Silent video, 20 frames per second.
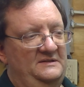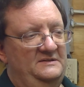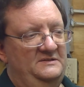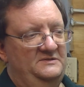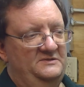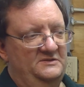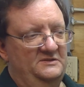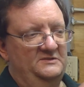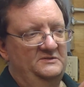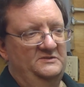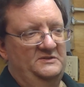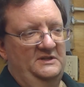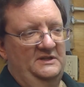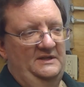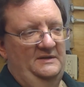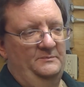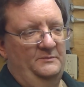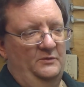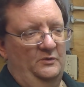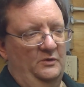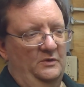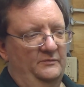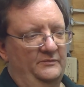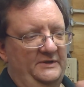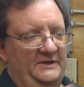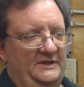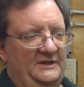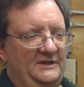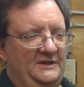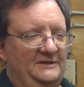So it's going to have more over
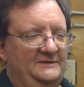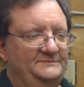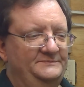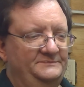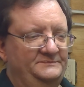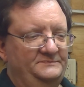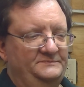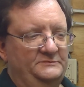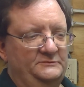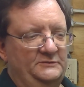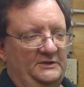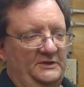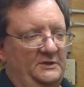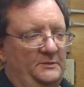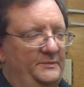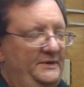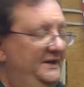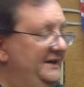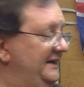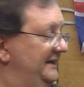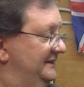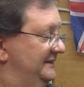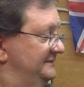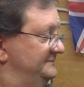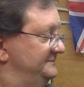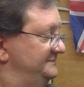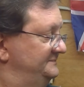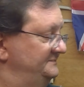here, one on the back,